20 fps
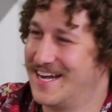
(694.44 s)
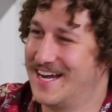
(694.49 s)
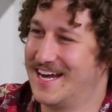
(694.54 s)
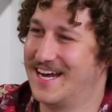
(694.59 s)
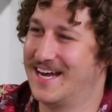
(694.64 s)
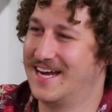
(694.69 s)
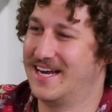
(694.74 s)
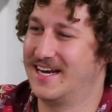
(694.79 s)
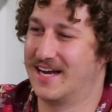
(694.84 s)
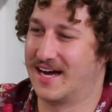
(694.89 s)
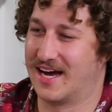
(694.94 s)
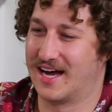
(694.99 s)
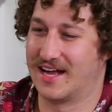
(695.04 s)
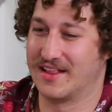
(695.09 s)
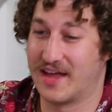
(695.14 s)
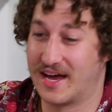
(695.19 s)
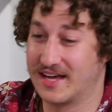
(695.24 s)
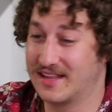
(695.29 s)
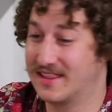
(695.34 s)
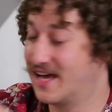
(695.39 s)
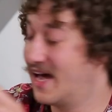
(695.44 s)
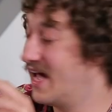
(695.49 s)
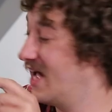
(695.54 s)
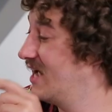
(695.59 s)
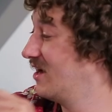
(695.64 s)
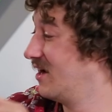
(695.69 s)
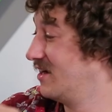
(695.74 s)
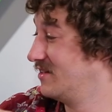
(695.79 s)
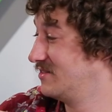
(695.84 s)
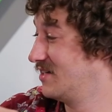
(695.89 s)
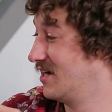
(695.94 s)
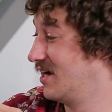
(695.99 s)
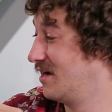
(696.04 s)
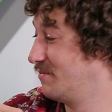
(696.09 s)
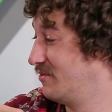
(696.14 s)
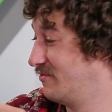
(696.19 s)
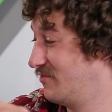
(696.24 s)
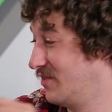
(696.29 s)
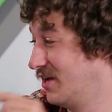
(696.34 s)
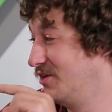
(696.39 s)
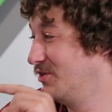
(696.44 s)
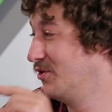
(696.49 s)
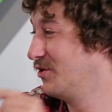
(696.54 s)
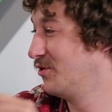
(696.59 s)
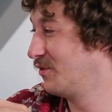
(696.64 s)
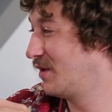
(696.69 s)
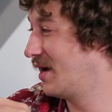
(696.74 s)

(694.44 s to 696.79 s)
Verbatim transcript: And I like the egg on top. If they do it